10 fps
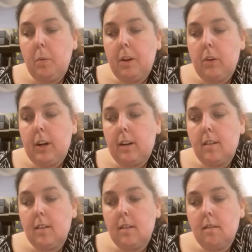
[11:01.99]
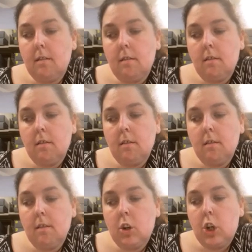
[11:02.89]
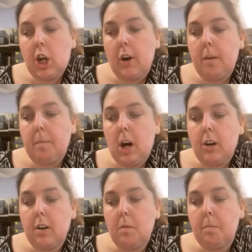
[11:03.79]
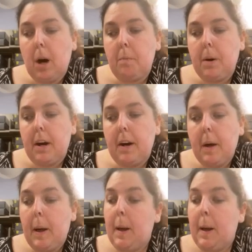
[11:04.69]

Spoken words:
Ruby Ludix, Sharon Martin, Barbara